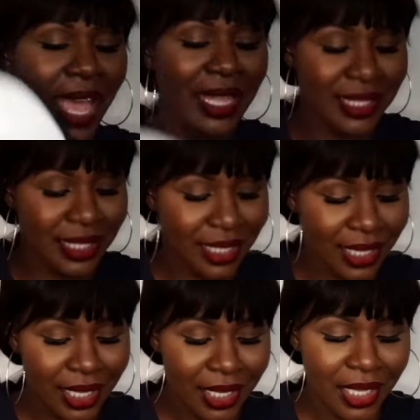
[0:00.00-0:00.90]
mat.
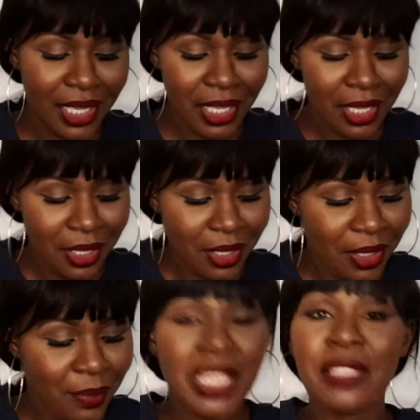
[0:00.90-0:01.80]

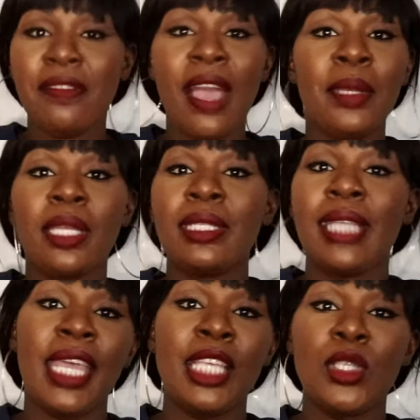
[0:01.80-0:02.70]
But it's fine, because
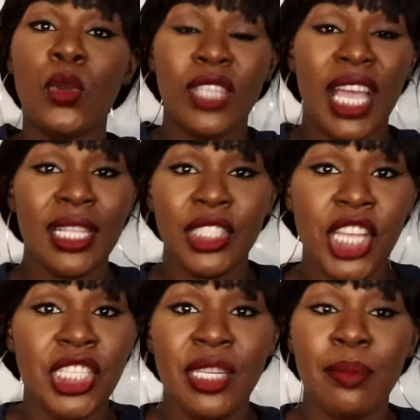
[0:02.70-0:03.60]
now that he's older, I
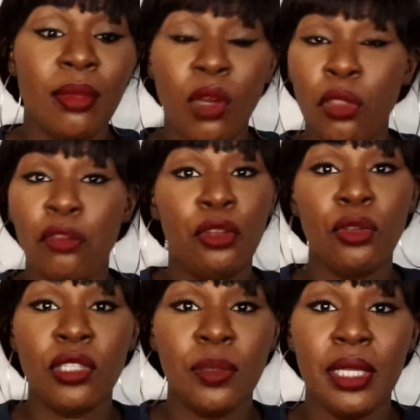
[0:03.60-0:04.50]
change him on the
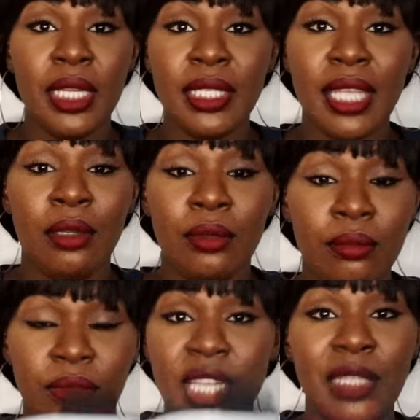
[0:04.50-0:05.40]
floor, to be honest. I
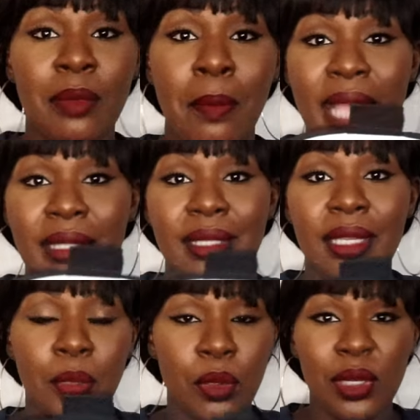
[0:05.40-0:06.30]
don't change him on mats
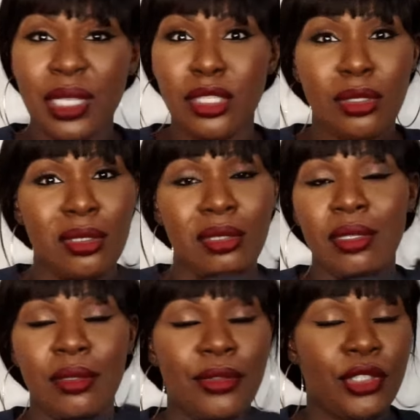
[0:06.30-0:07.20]
anymore, because
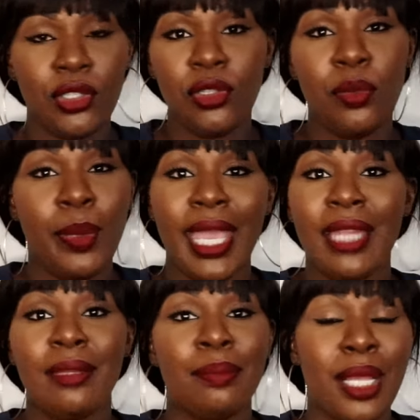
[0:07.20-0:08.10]
it's just too big,
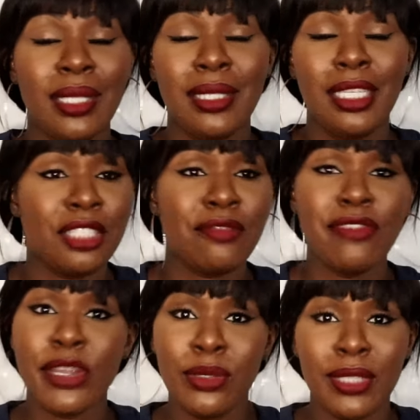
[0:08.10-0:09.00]
and plus he just
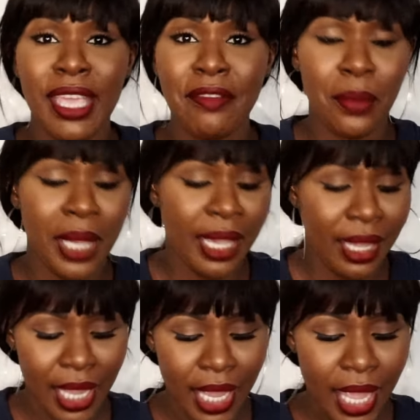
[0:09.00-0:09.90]
wriggles everywhere.
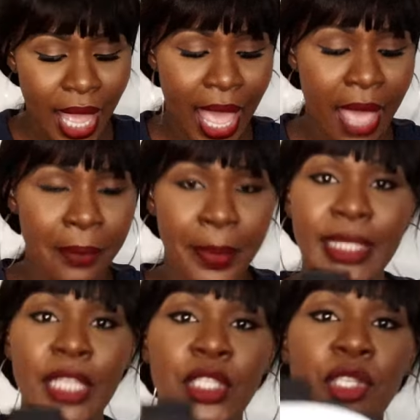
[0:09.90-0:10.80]
But I
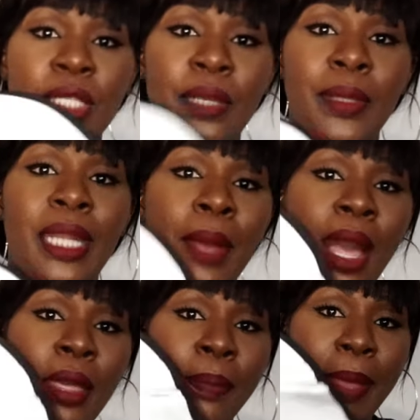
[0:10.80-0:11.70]
tend to use it when I'm
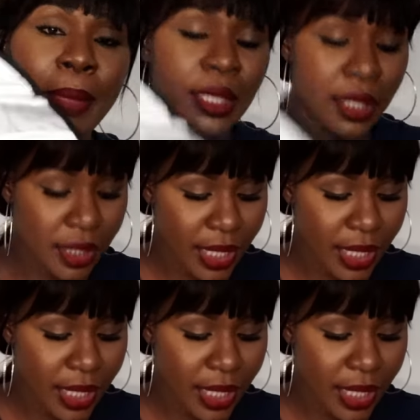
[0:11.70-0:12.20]
out in public.